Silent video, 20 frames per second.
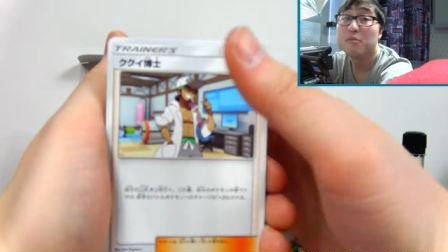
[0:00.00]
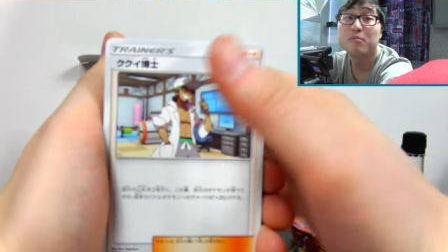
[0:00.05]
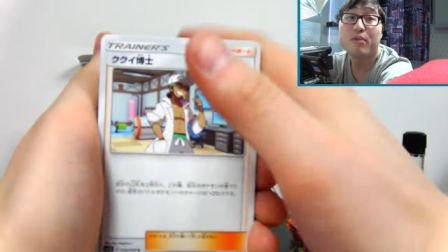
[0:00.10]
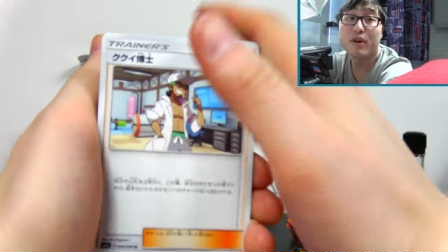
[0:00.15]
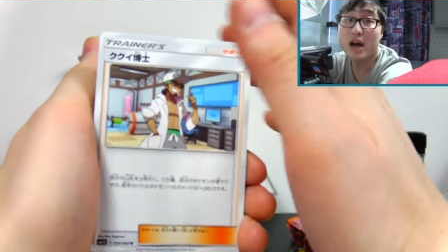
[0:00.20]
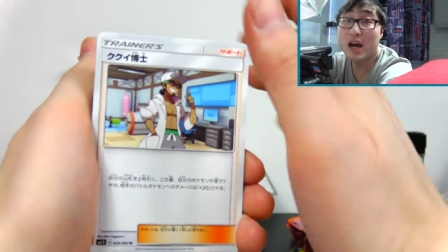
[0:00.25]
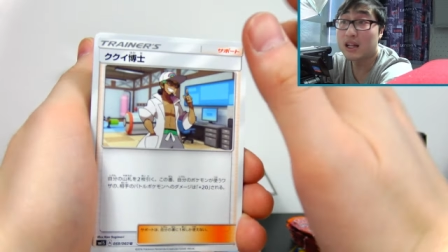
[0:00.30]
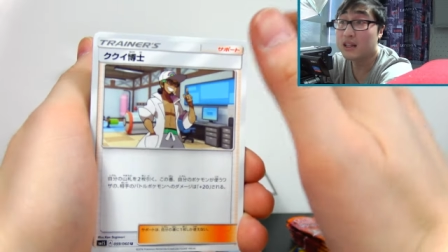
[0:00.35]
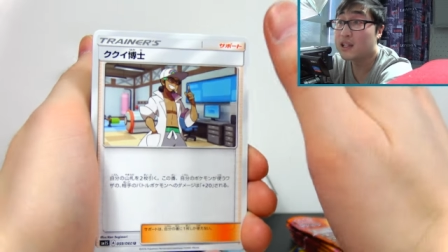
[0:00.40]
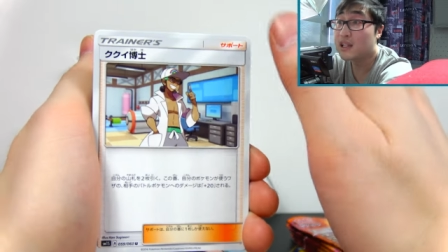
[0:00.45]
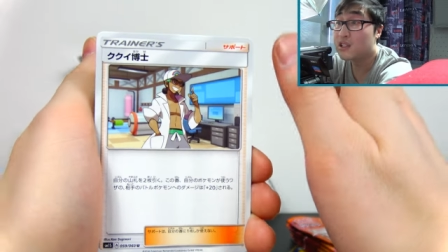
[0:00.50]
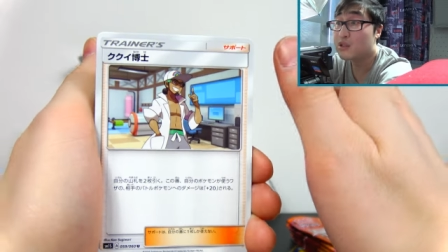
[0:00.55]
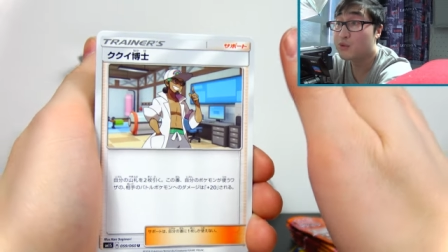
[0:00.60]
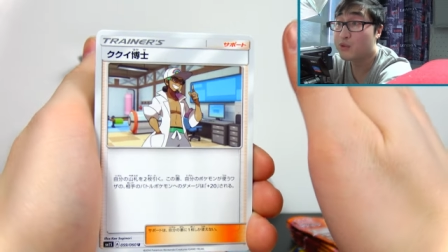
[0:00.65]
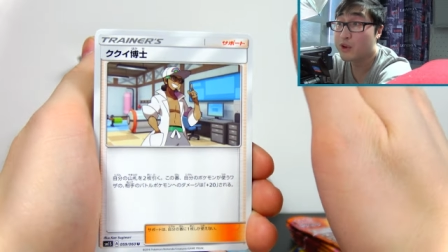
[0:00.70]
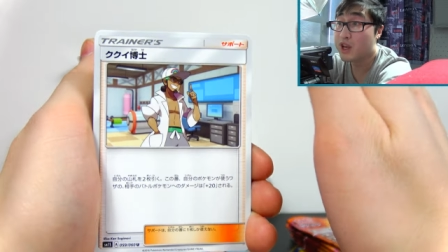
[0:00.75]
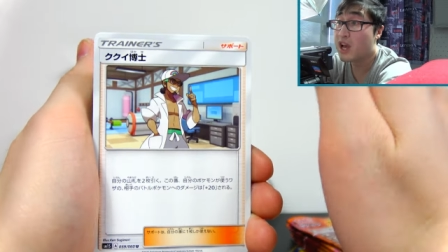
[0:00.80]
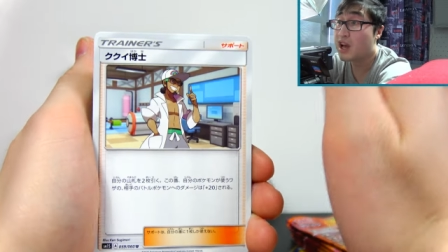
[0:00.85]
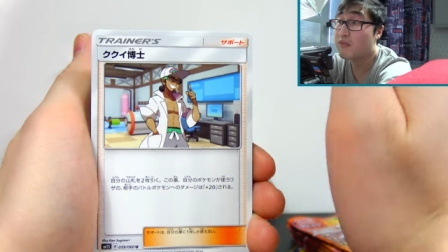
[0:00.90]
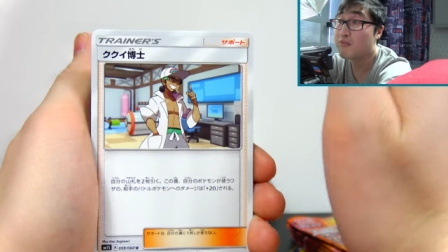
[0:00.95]
but at least
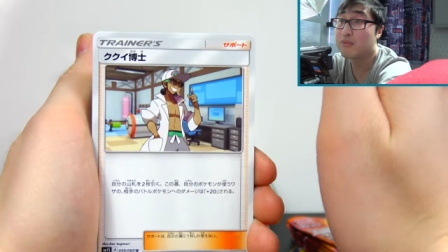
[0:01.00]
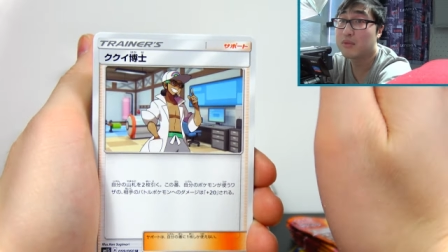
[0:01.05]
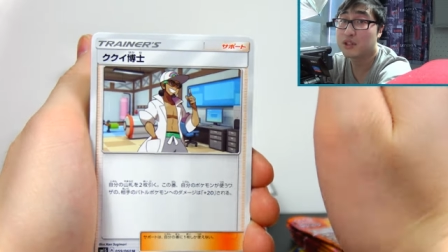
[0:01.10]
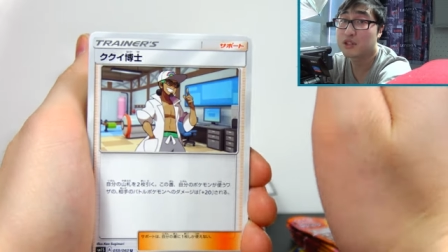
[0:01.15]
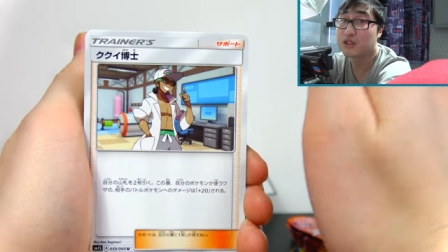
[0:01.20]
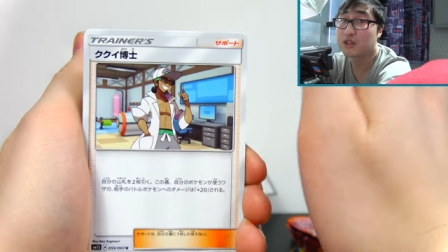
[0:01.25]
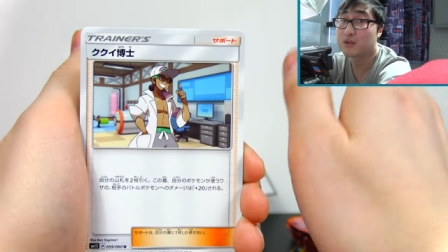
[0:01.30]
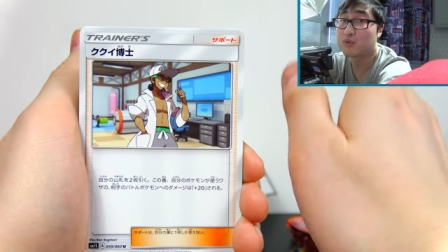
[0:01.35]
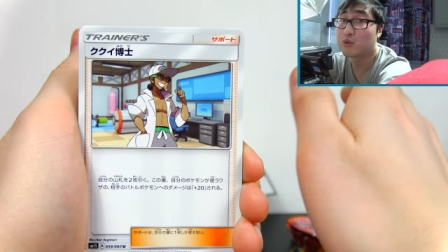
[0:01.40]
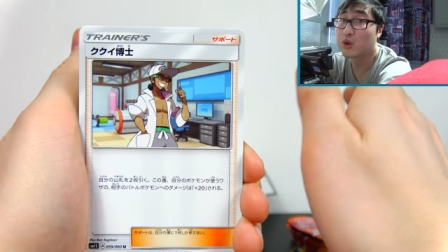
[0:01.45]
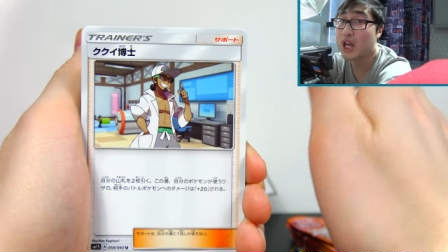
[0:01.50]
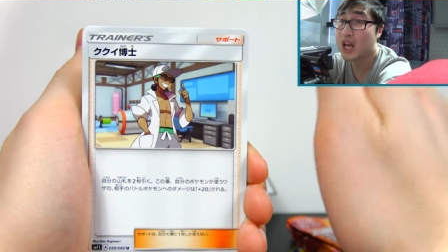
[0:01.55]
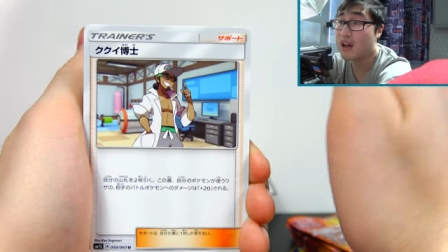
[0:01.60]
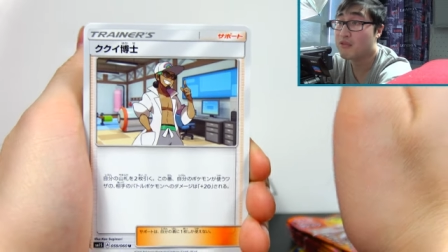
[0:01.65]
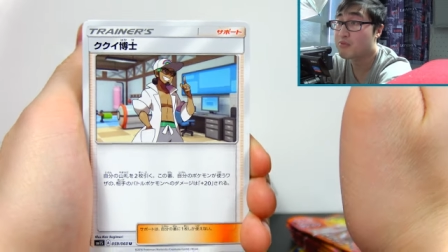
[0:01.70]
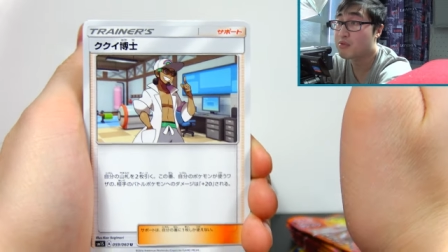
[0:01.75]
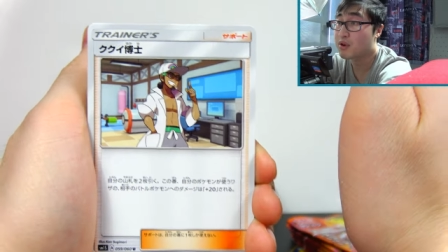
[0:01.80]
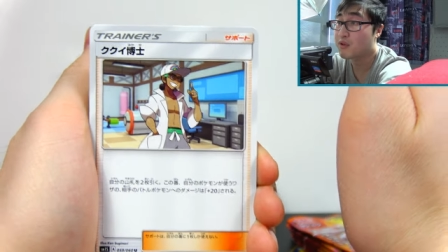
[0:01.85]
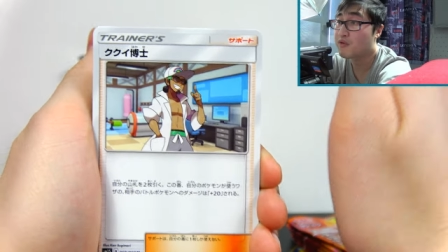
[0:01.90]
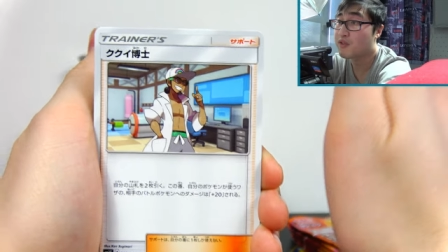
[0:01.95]
we have missed, we
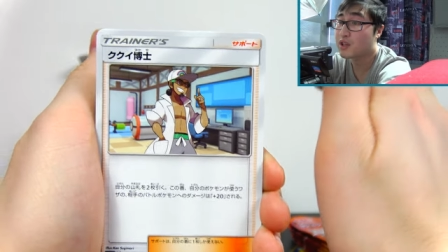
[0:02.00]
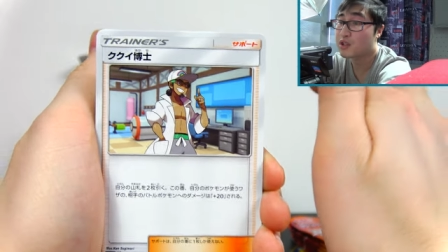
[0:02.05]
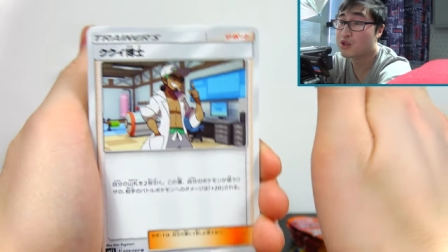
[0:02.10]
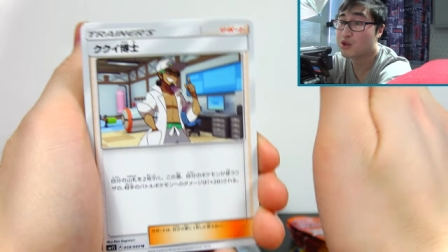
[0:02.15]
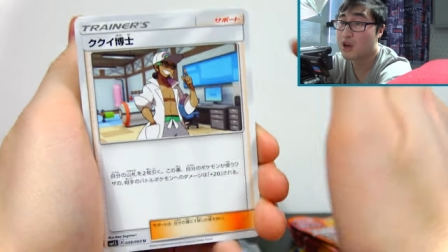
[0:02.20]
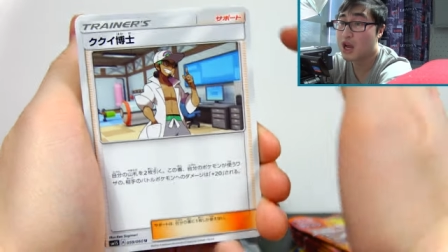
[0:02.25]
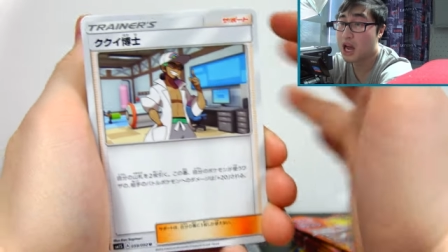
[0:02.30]
have Professor